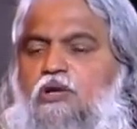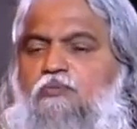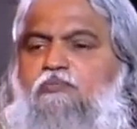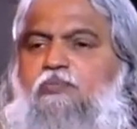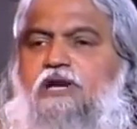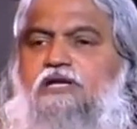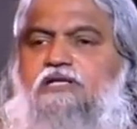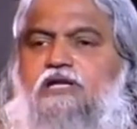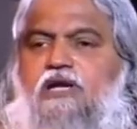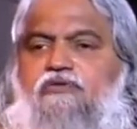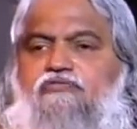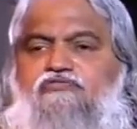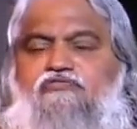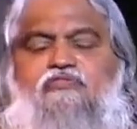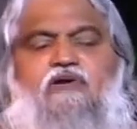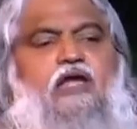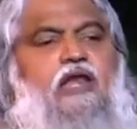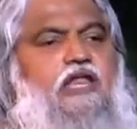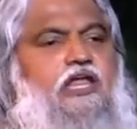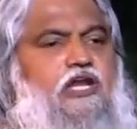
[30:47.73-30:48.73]
Peter
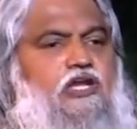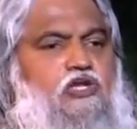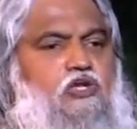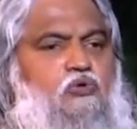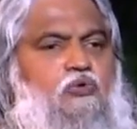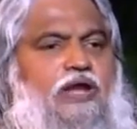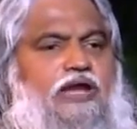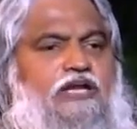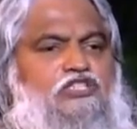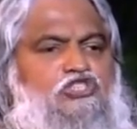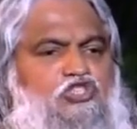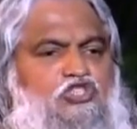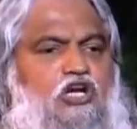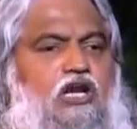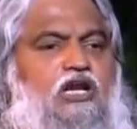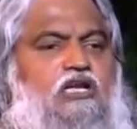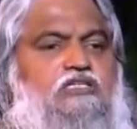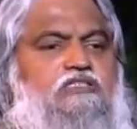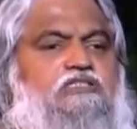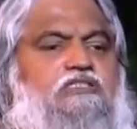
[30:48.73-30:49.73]
fell into a
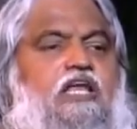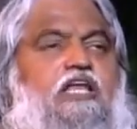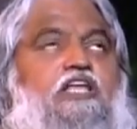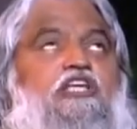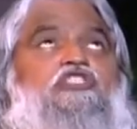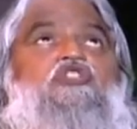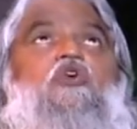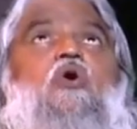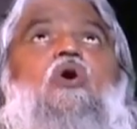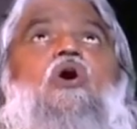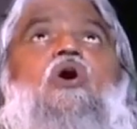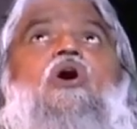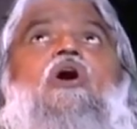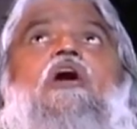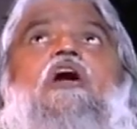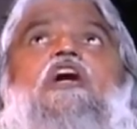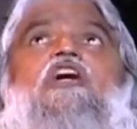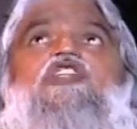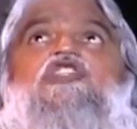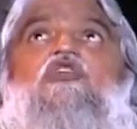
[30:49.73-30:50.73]
trance and he saw
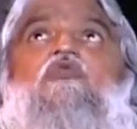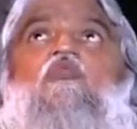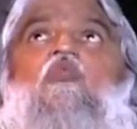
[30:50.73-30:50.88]
a